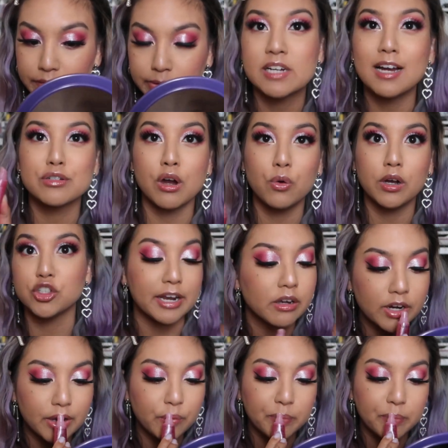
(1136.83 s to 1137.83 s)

Yeah, I'm so dramatic.